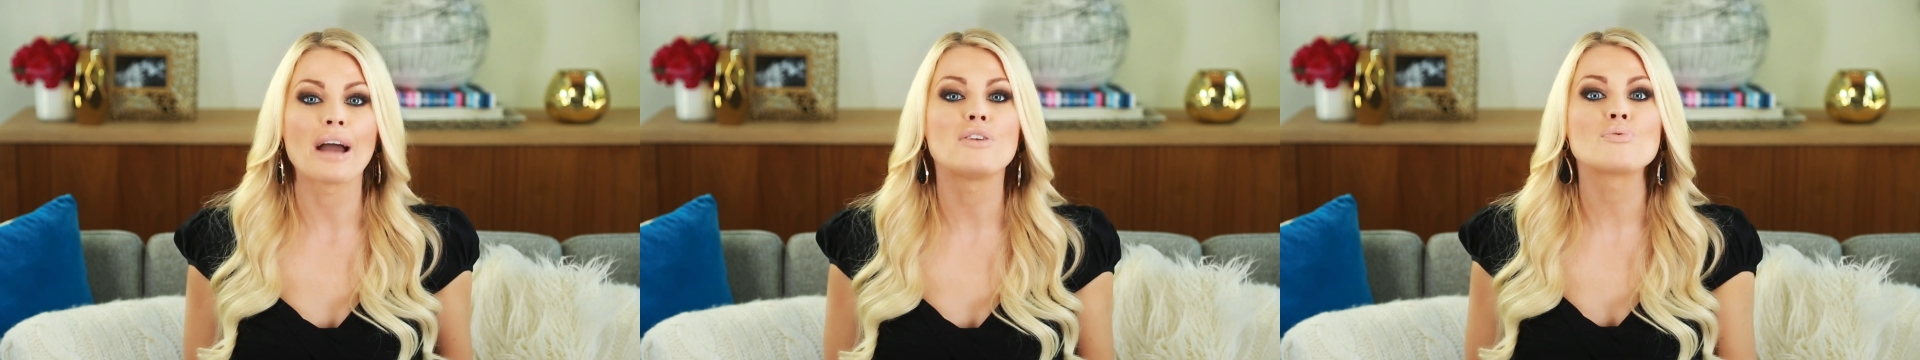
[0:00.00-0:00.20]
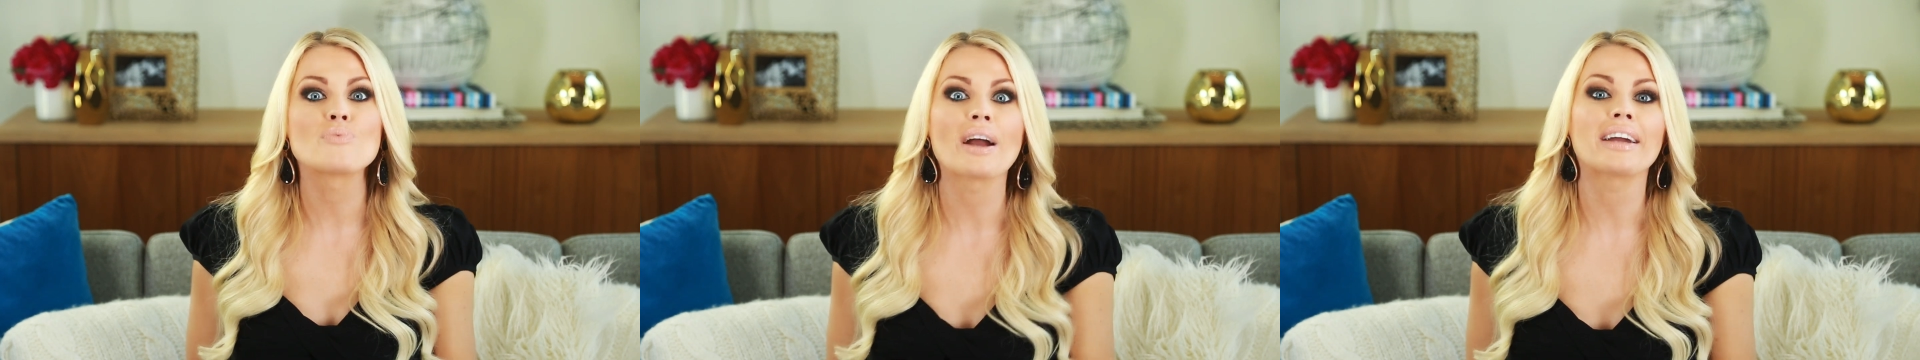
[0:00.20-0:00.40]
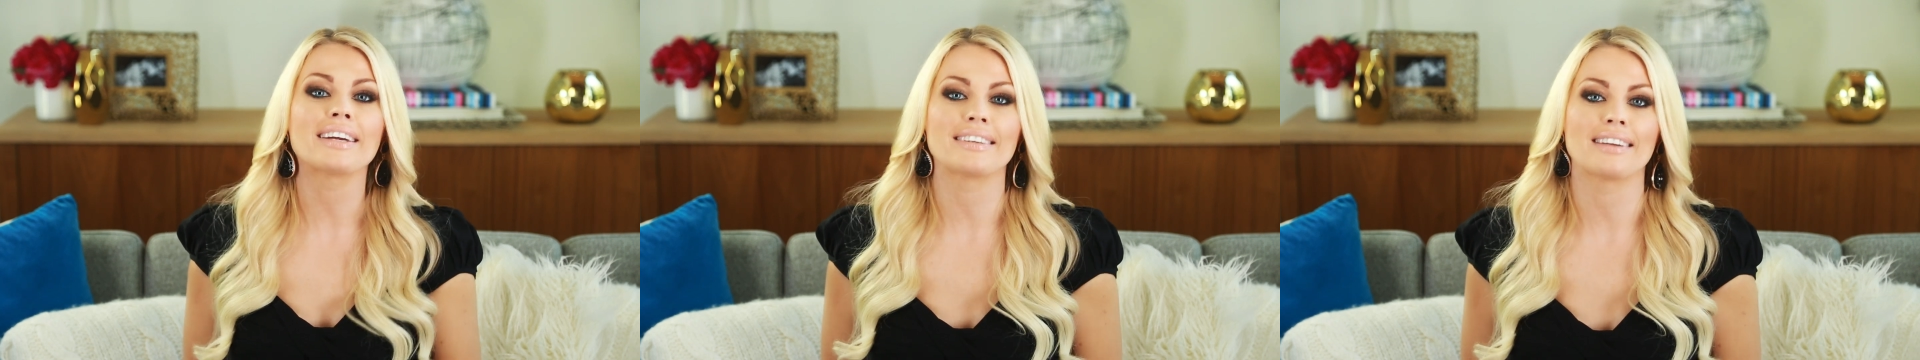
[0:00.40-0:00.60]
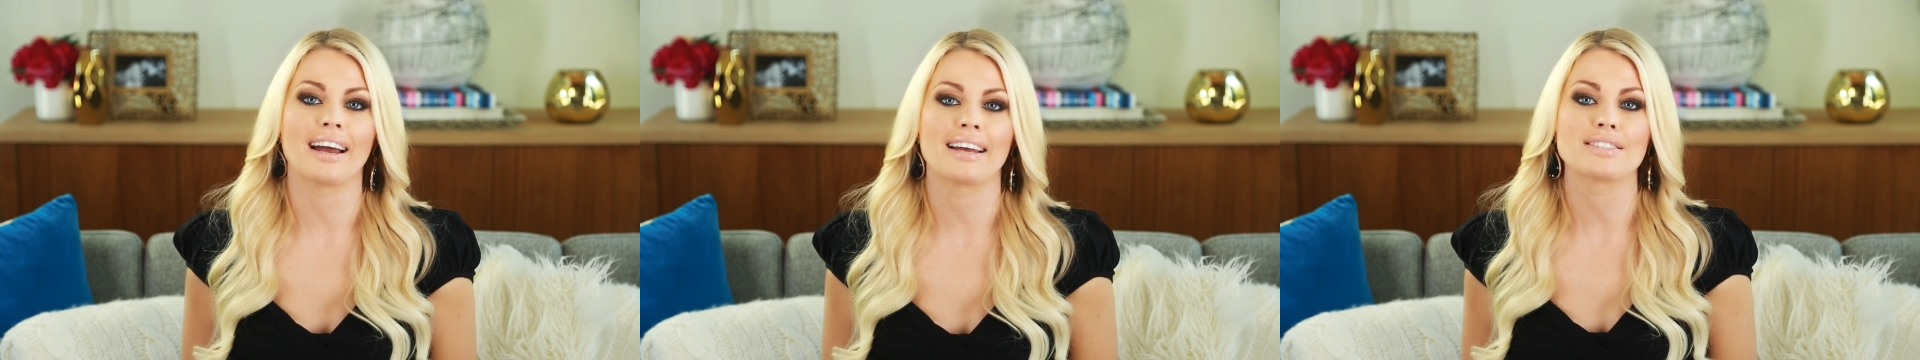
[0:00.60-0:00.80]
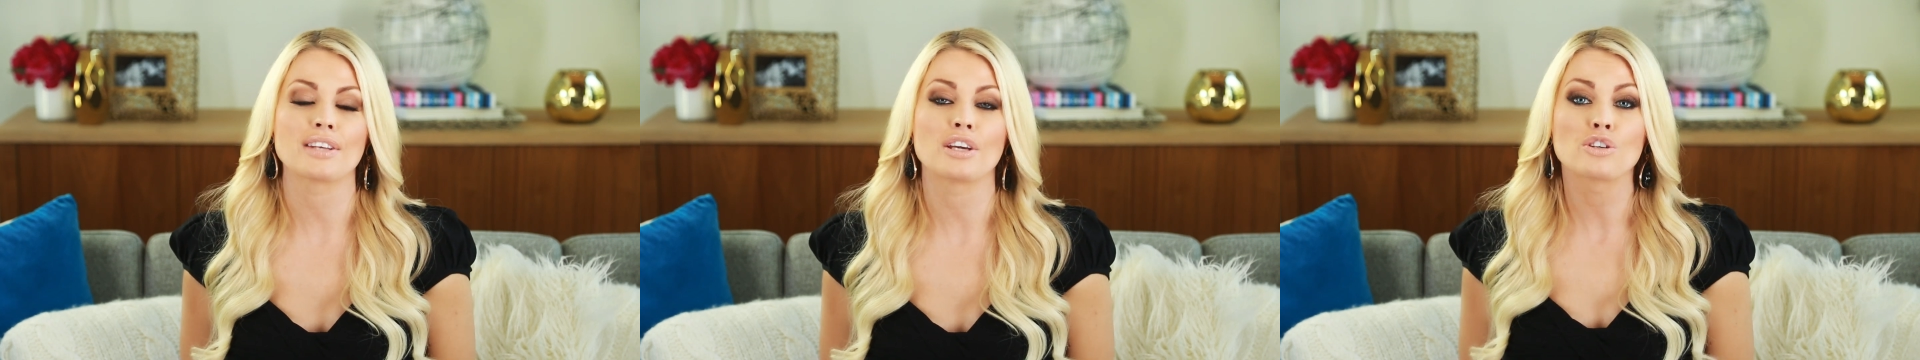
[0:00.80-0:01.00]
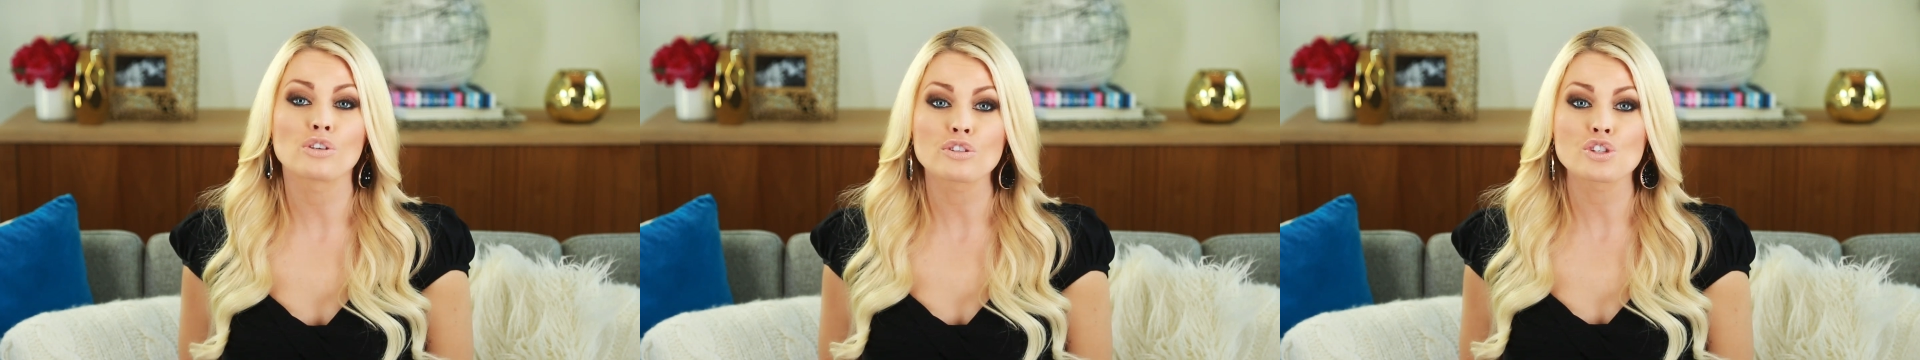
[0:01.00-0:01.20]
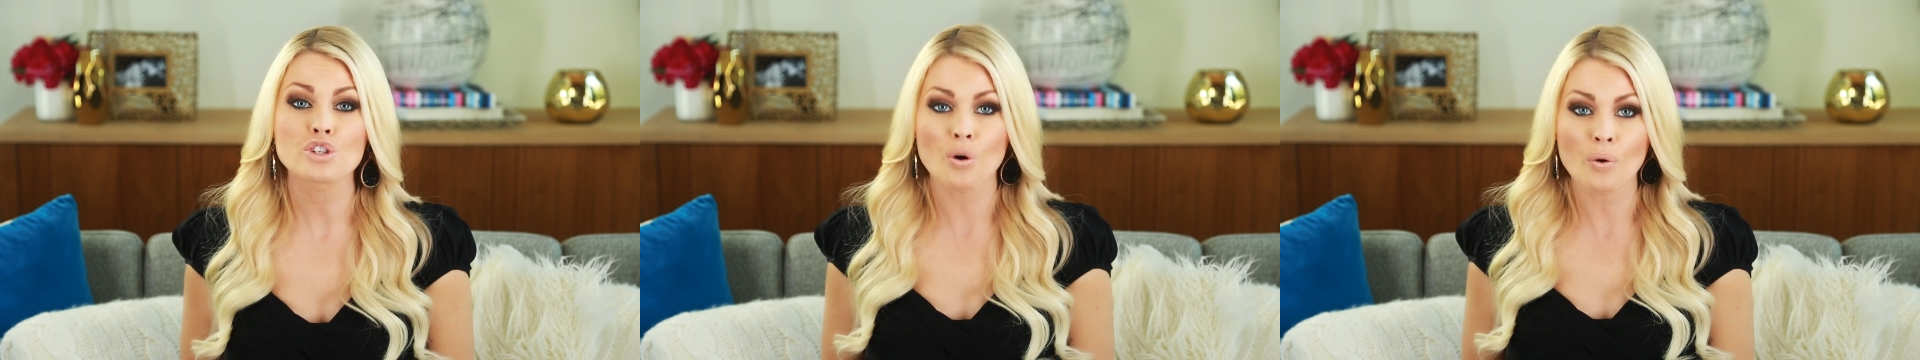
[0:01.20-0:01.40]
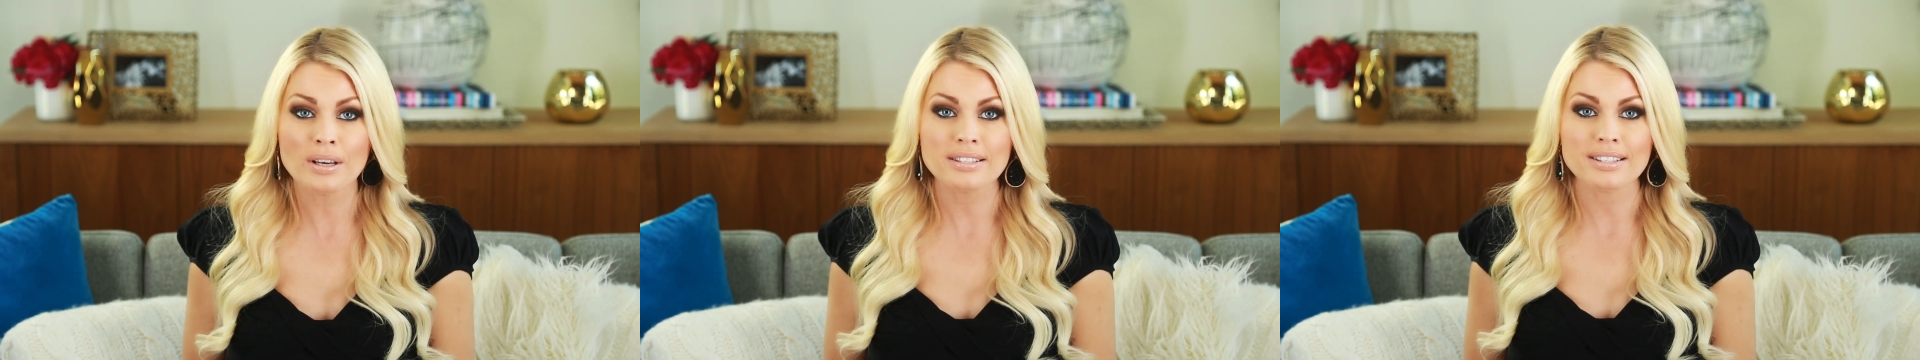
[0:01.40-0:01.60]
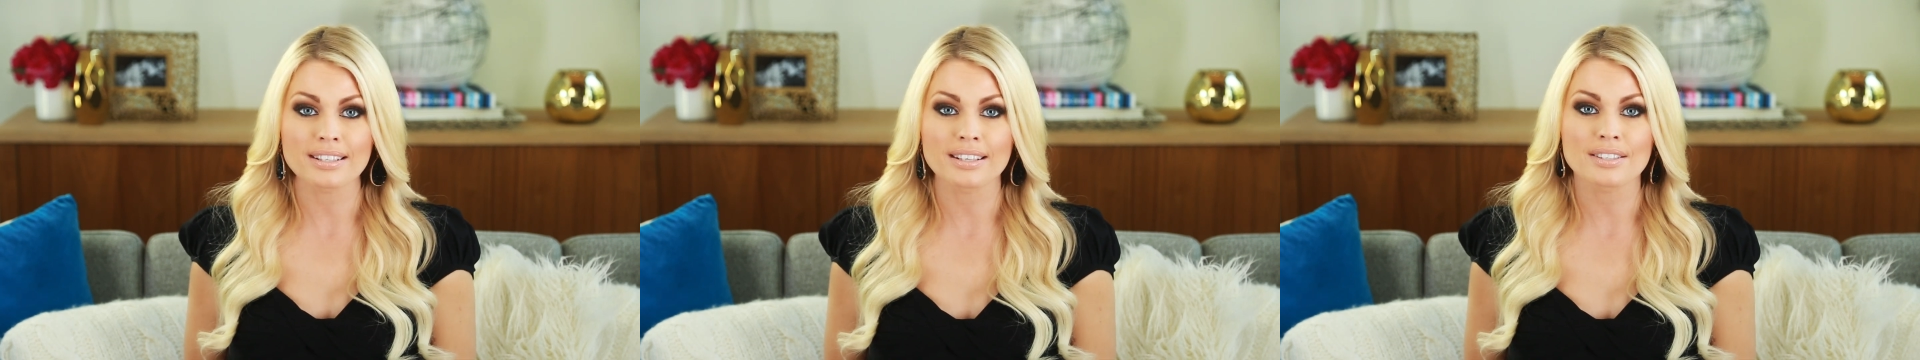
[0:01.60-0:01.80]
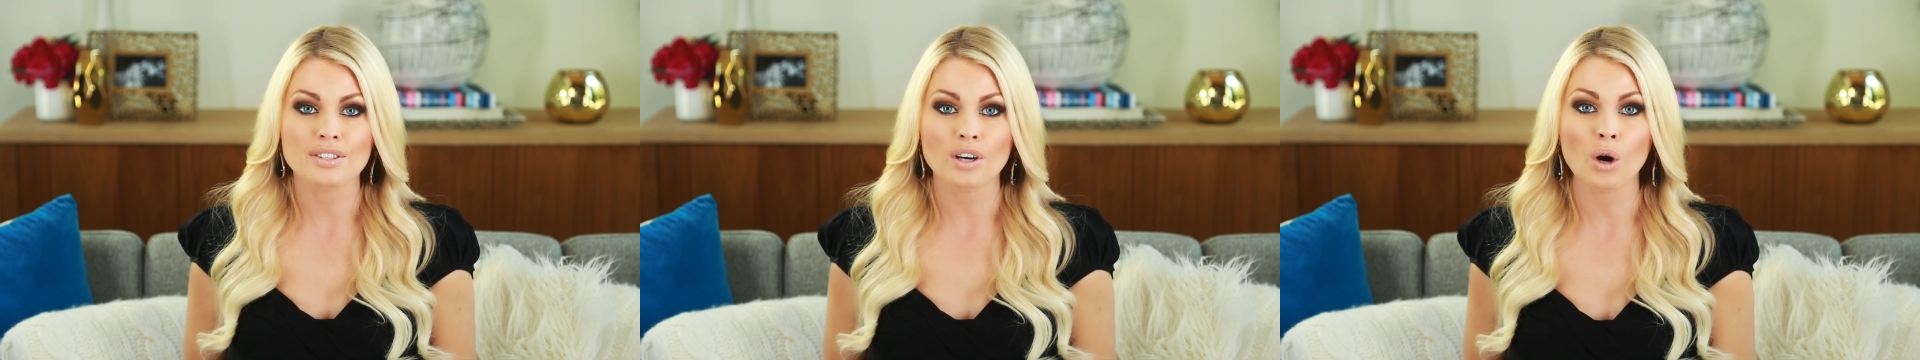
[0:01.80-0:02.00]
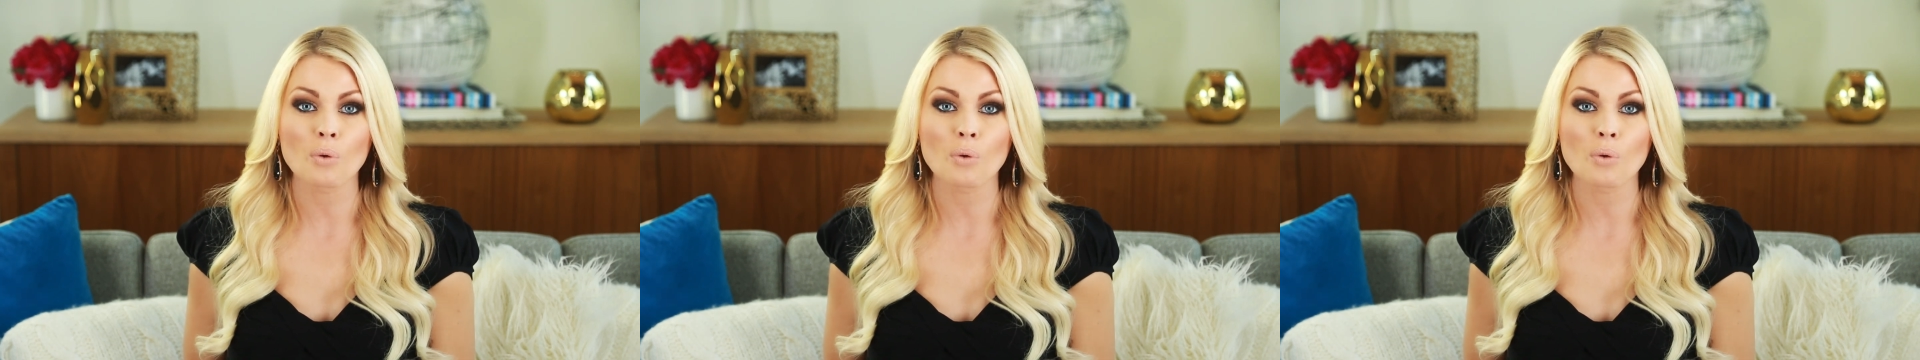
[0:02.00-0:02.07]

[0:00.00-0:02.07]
and recognize that your choices